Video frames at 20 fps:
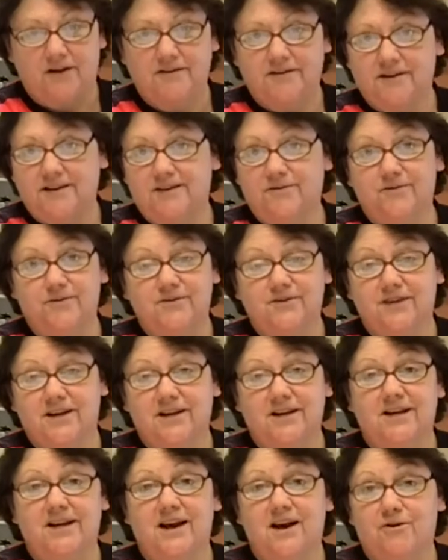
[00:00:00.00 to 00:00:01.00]
It was
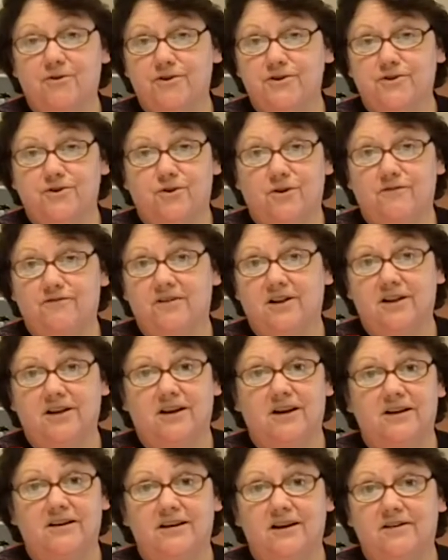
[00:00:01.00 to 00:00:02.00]
like an hour or so. I
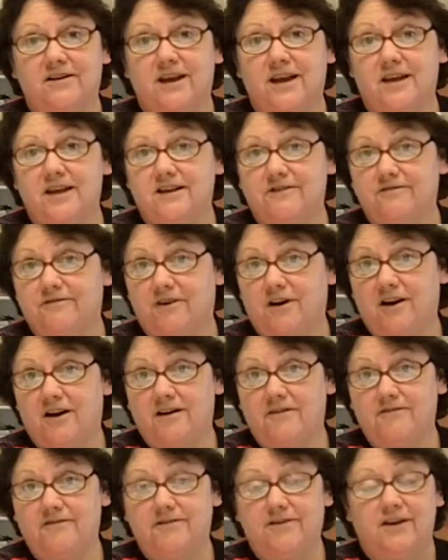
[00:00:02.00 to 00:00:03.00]
finally got it down to
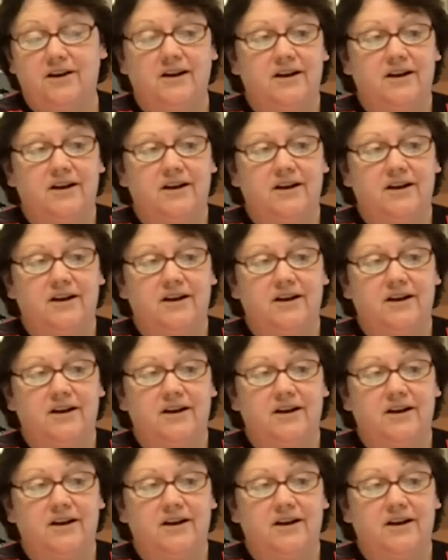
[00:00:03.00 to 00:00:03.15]
85,